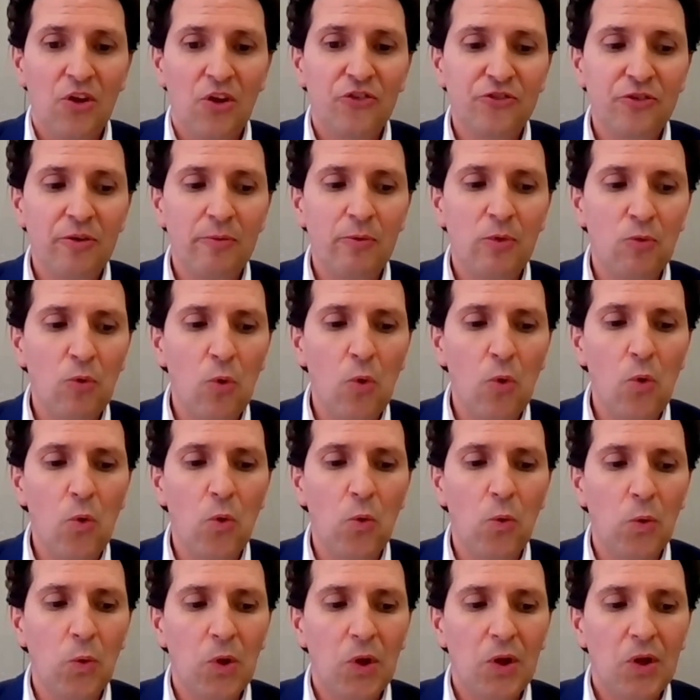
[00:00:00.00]
So we're
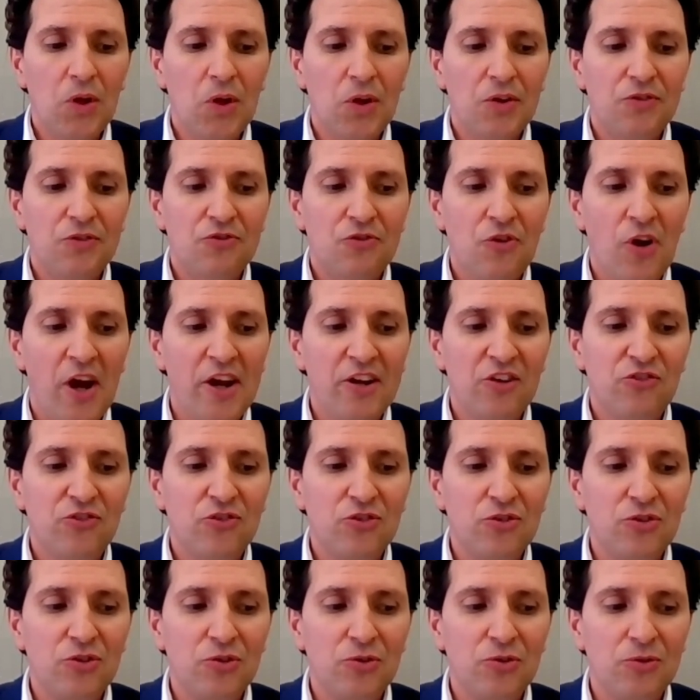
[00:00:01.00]
all trying
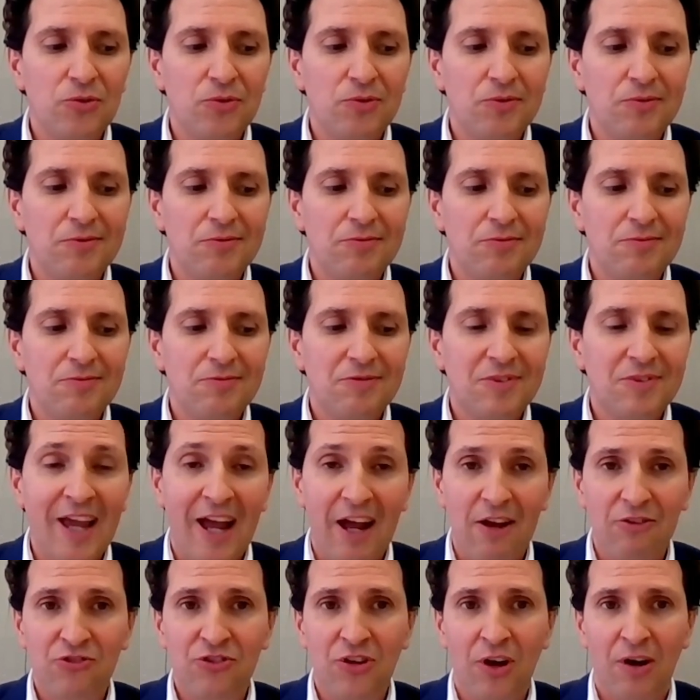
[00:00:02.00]
to
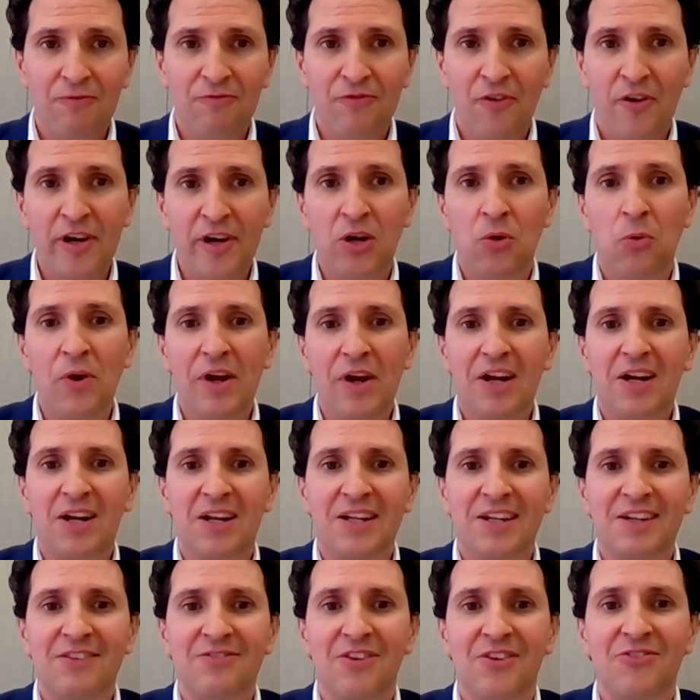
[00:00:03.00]
catch up very
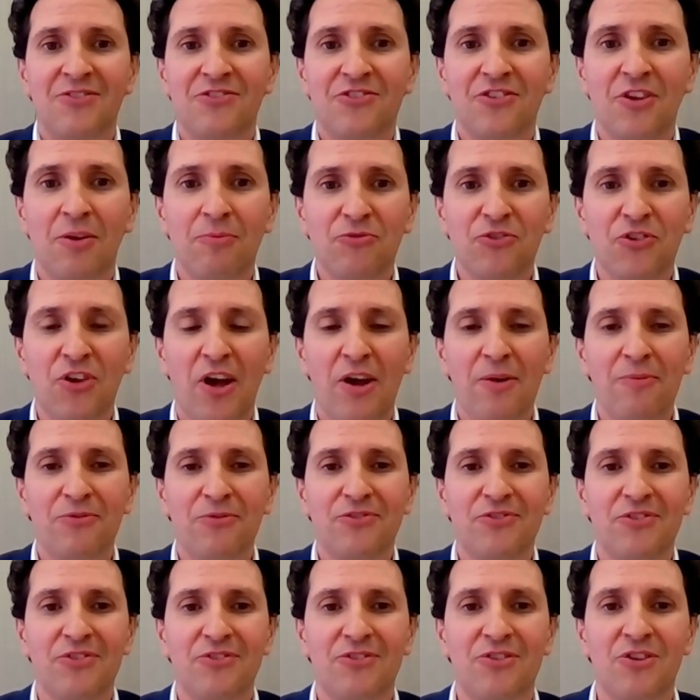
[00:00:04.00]
quickly, and
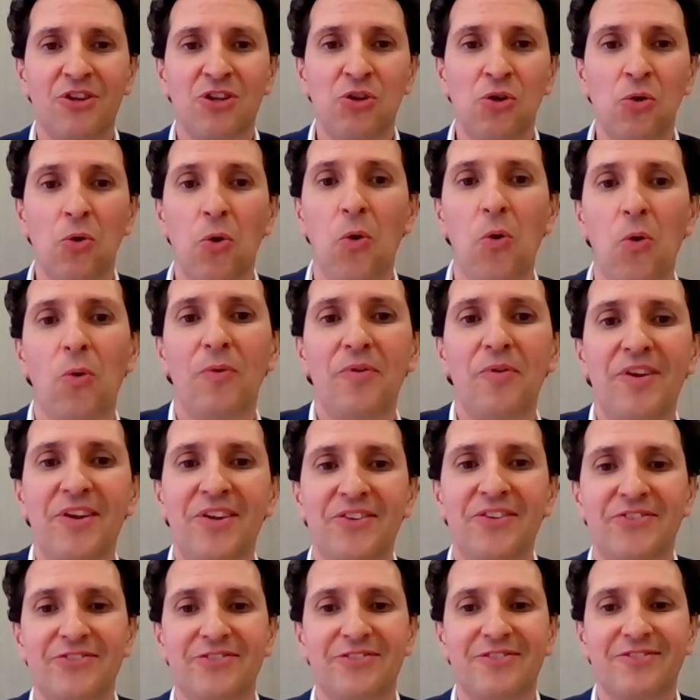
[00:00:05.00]
sometimes the law
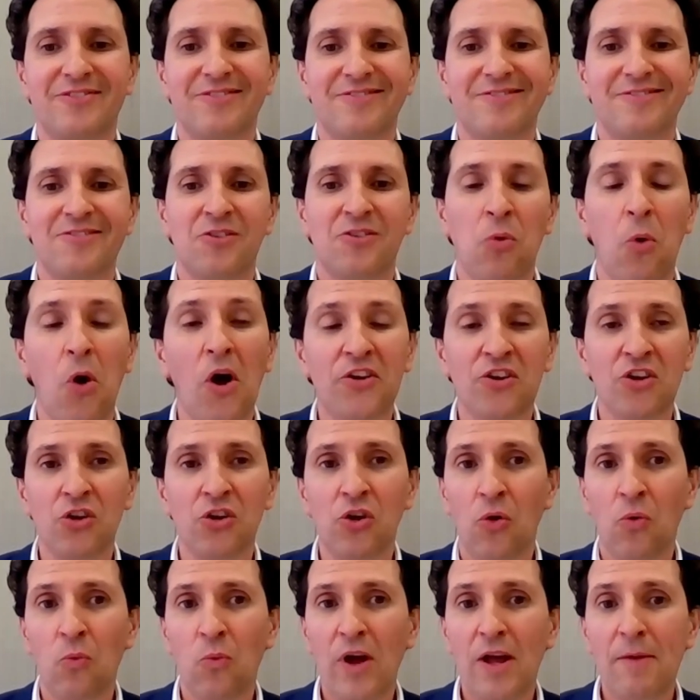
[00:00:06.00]
is quite a
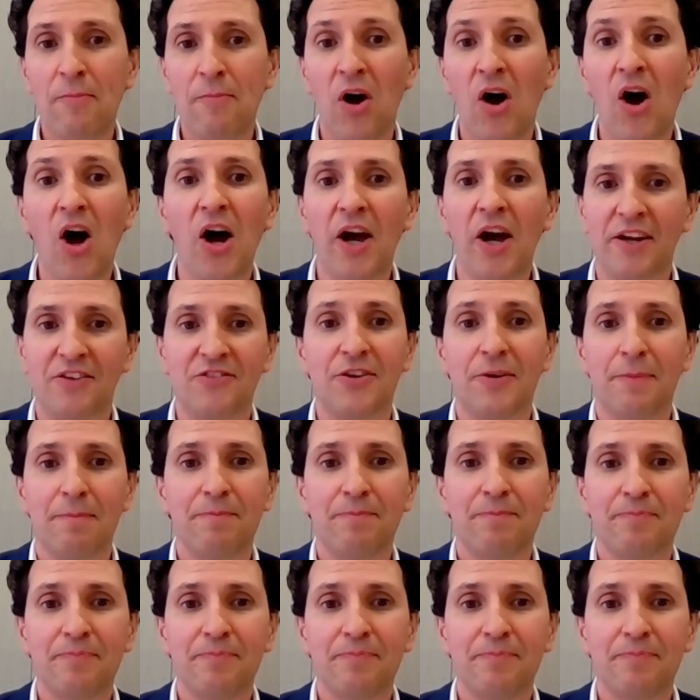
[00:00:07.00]
long way behind.